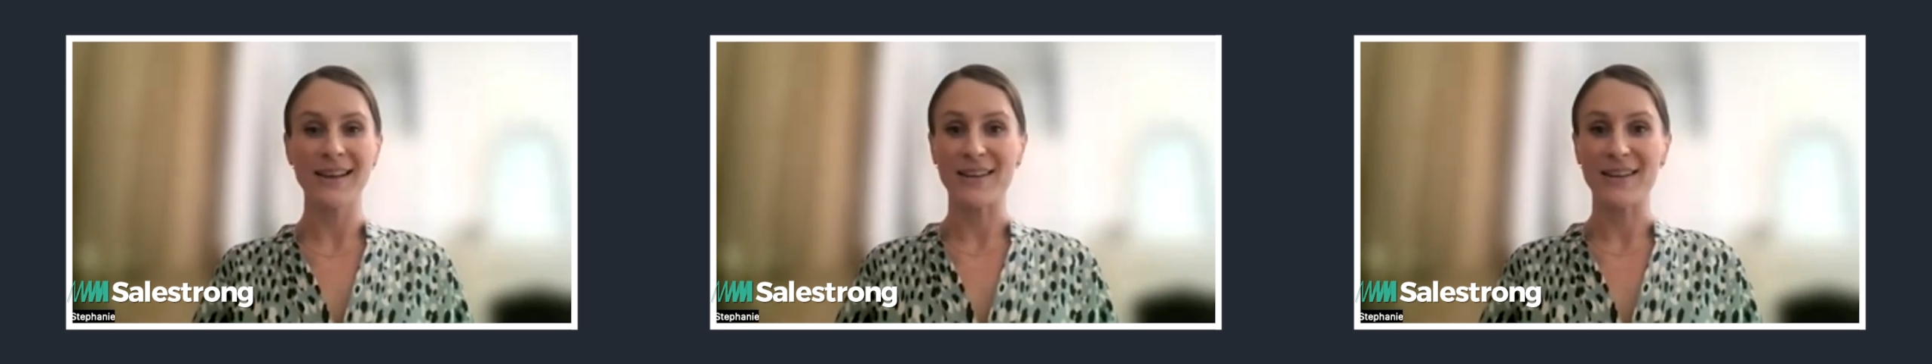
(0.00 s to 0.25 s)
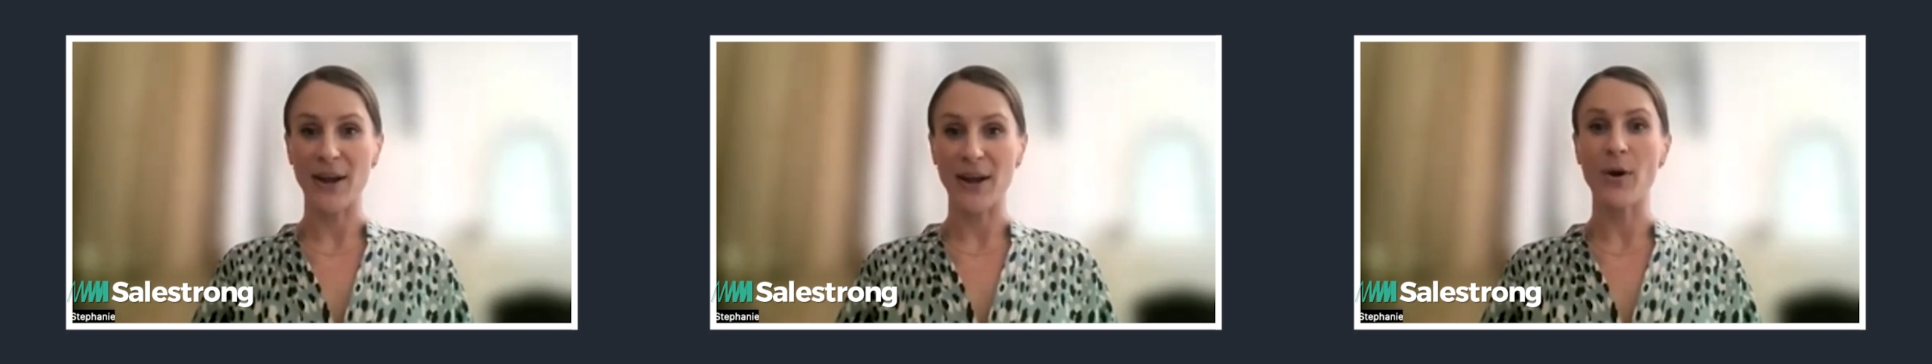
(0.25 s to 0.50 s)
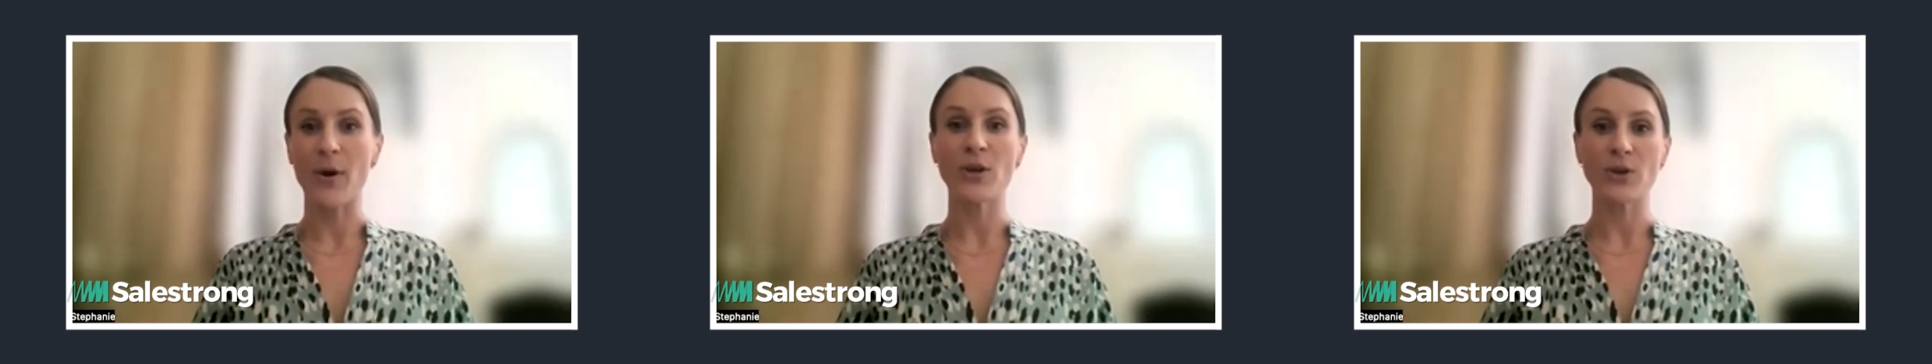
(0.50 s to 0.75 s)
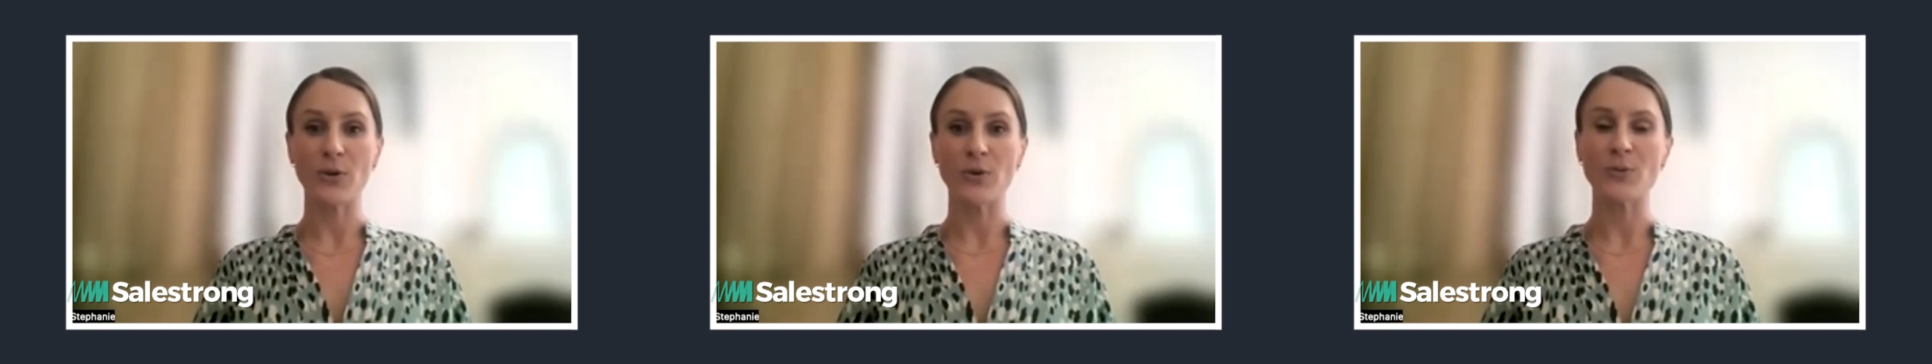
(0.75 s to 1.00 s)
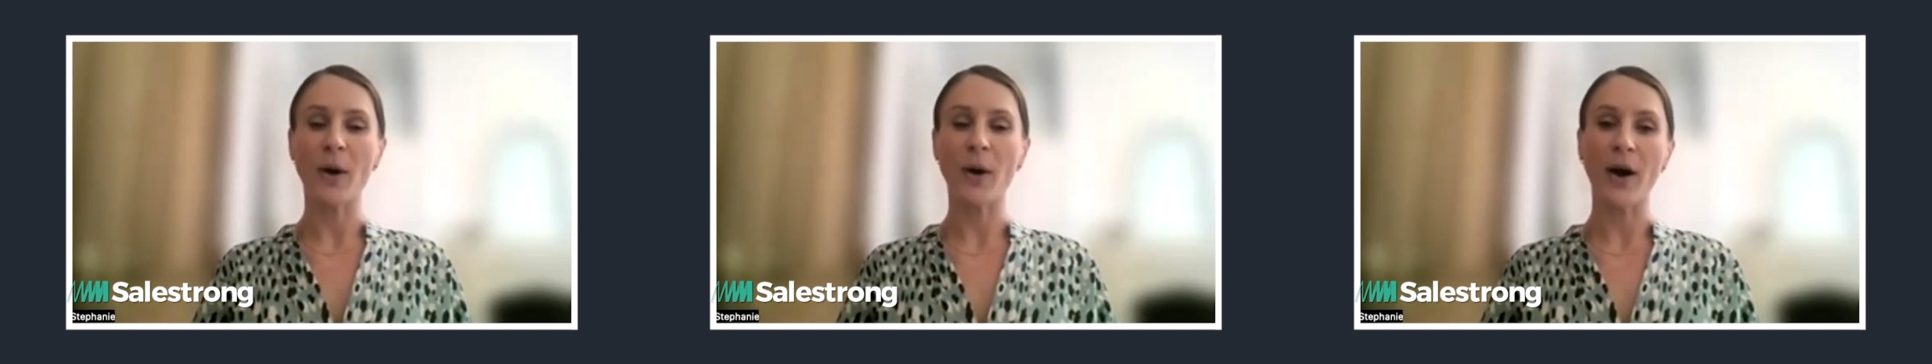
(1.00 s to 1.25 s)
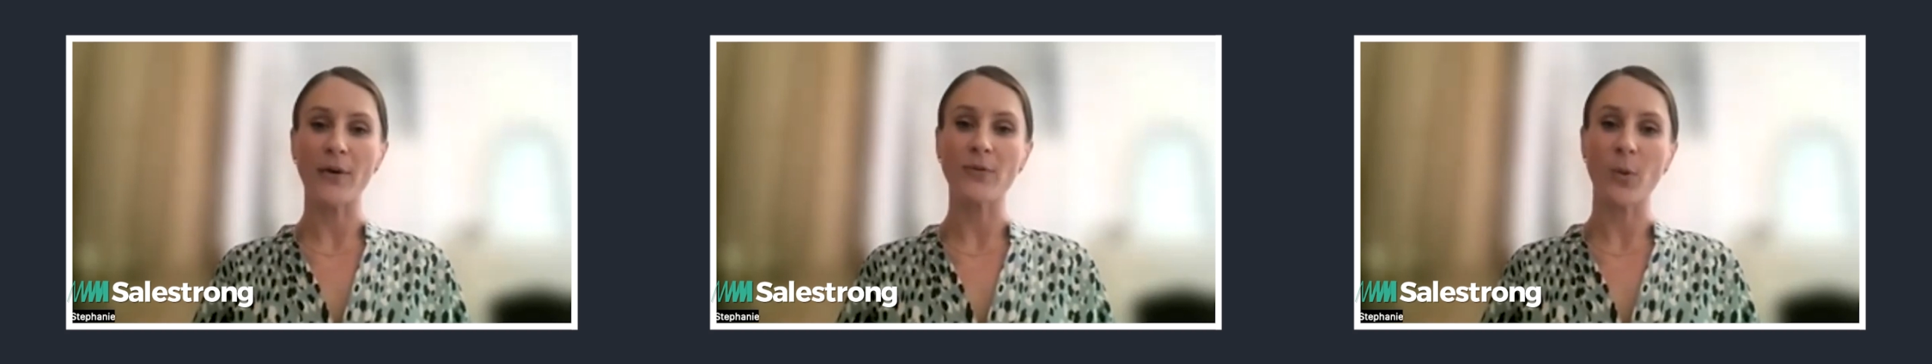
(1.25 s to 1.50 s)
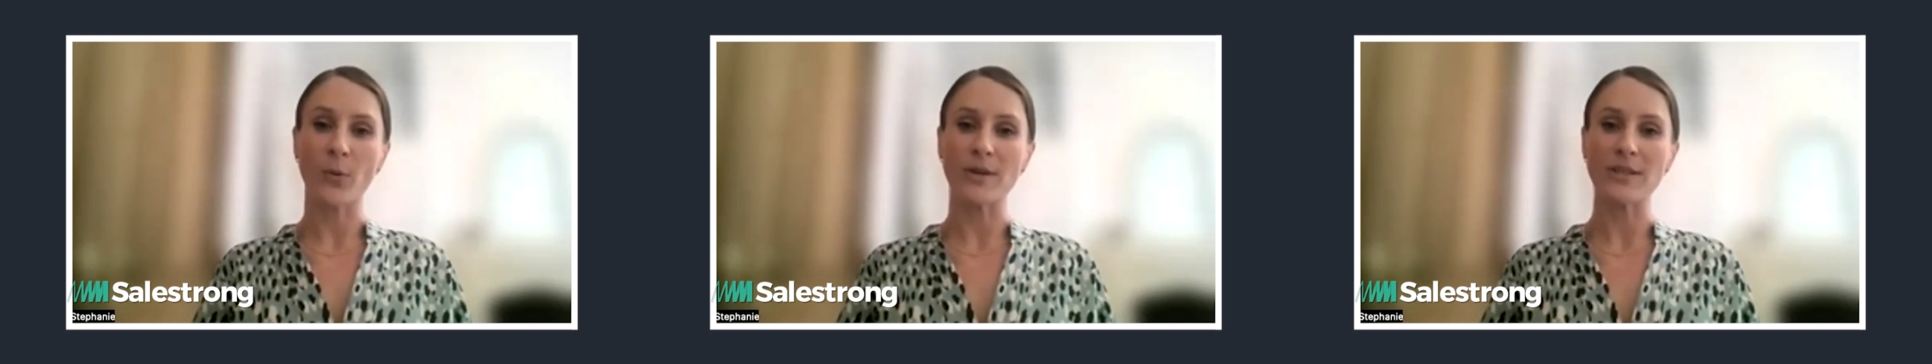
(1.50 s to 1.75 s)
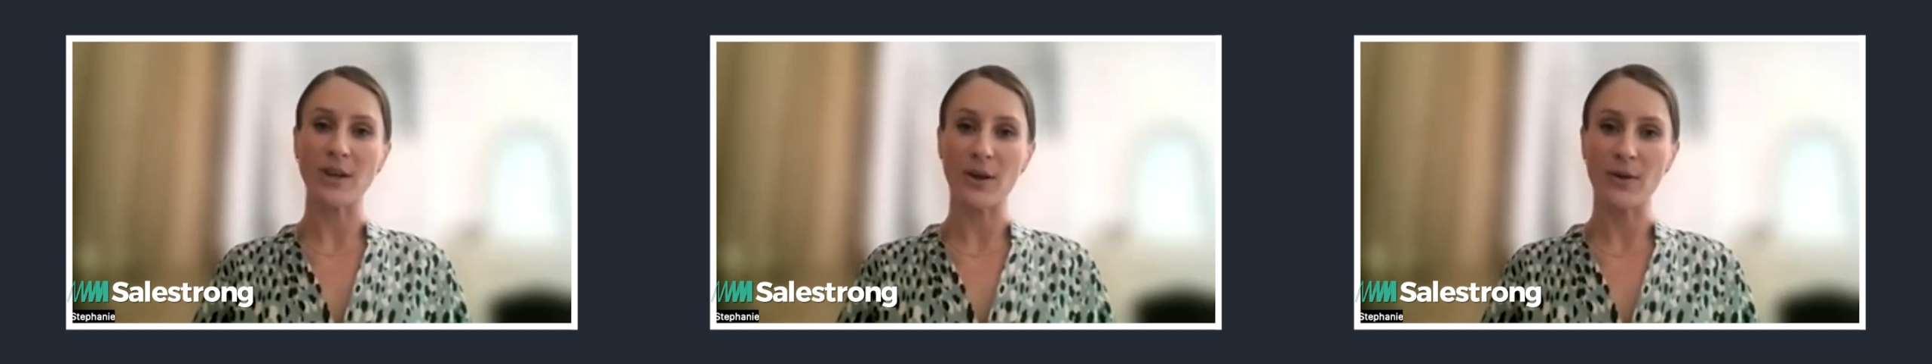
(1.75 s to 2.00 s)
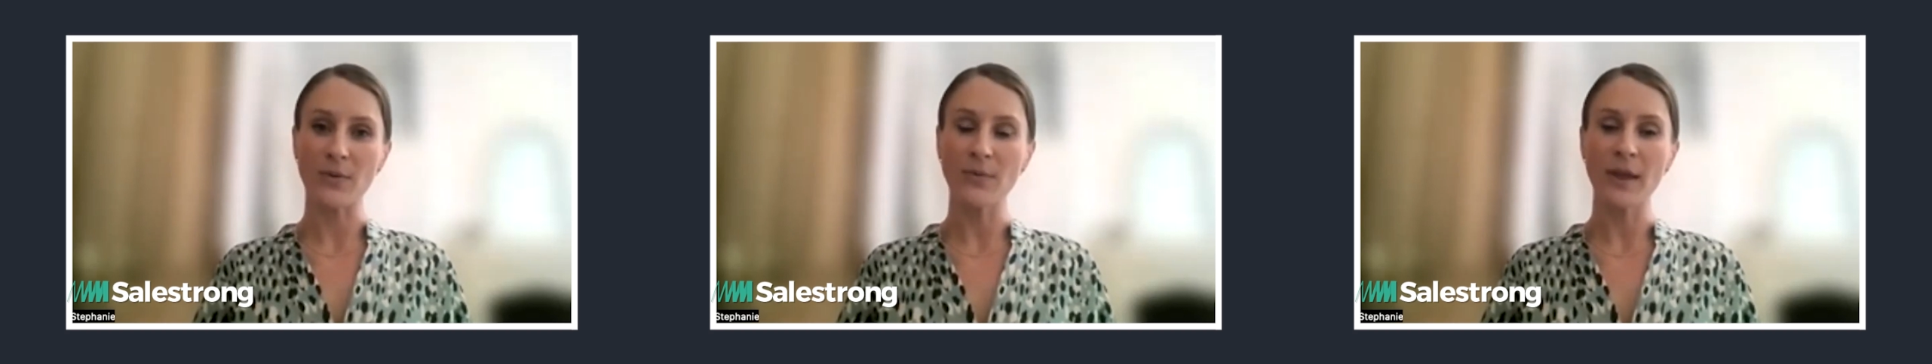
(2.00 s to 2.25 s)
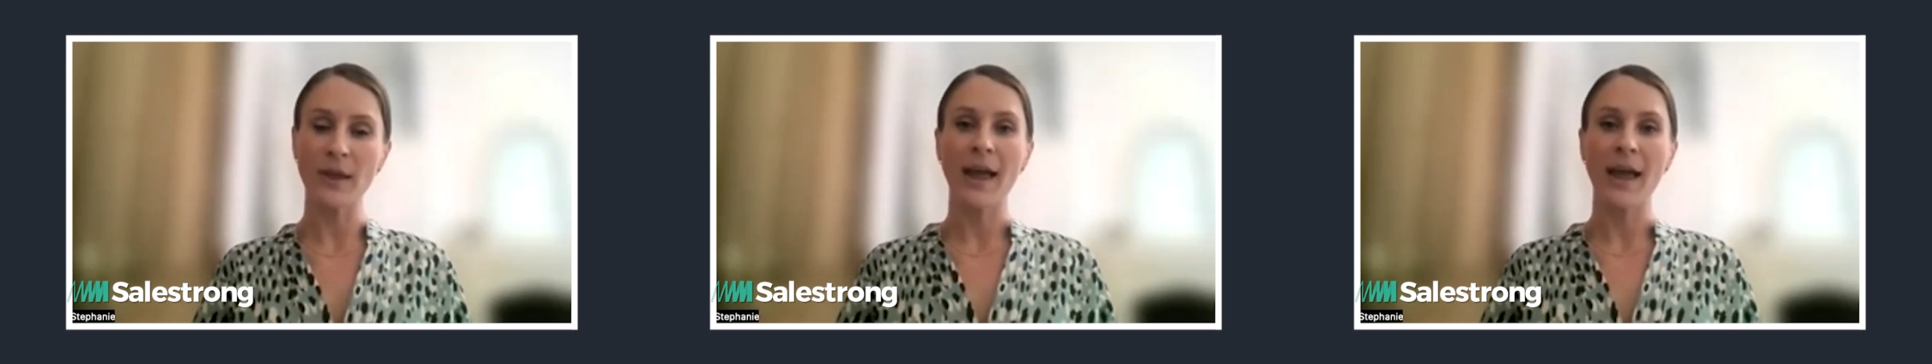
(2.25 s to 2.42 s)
you know, a huge part of what we do.